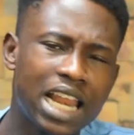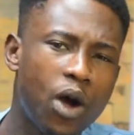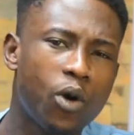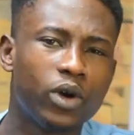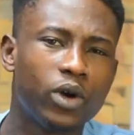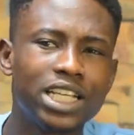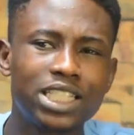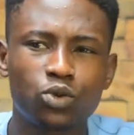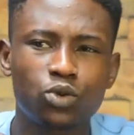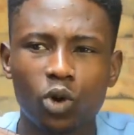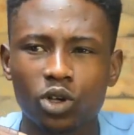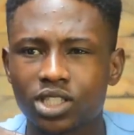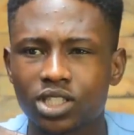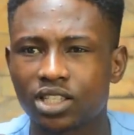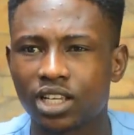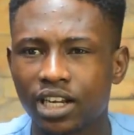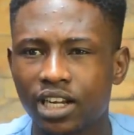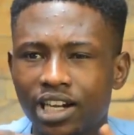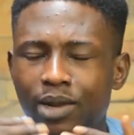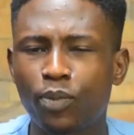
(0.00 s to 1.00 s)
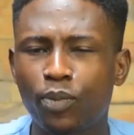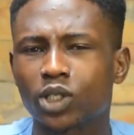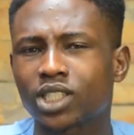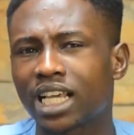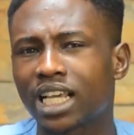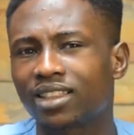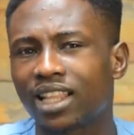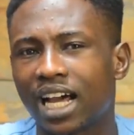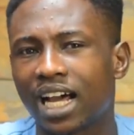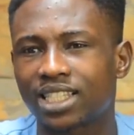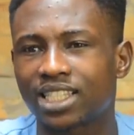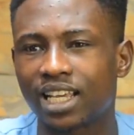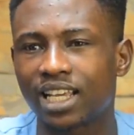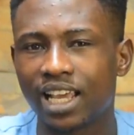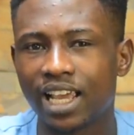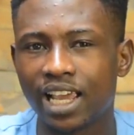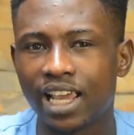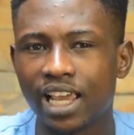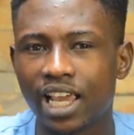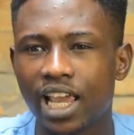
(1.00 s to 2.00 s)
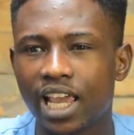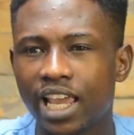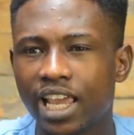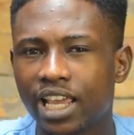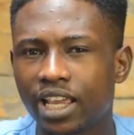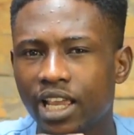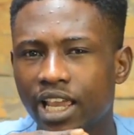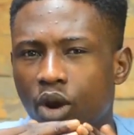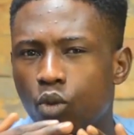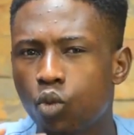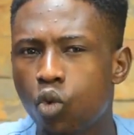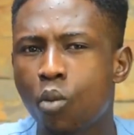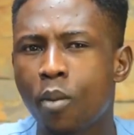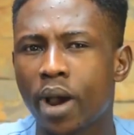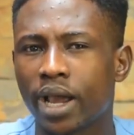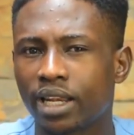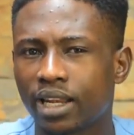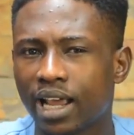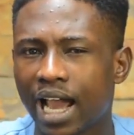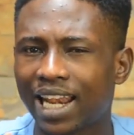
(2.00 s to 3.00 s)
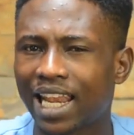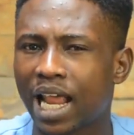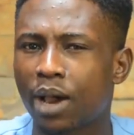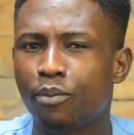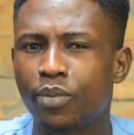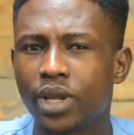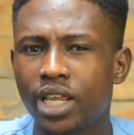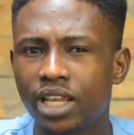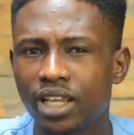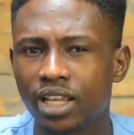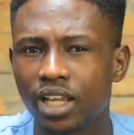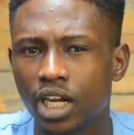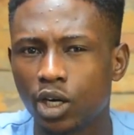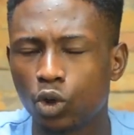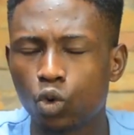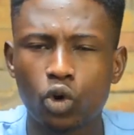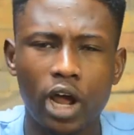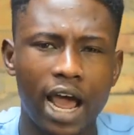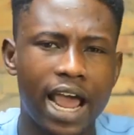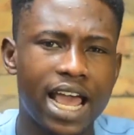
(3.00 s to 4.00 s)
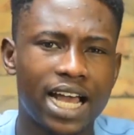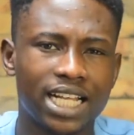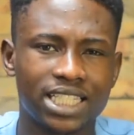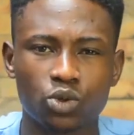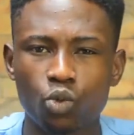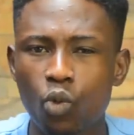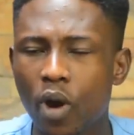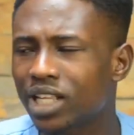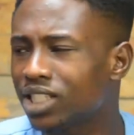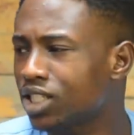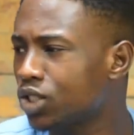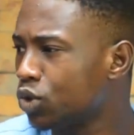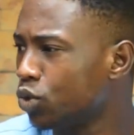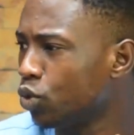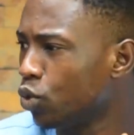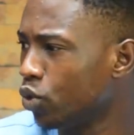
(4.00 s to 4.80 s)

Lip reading: Now, it was reported that a woman, Alabi Rukayat, went to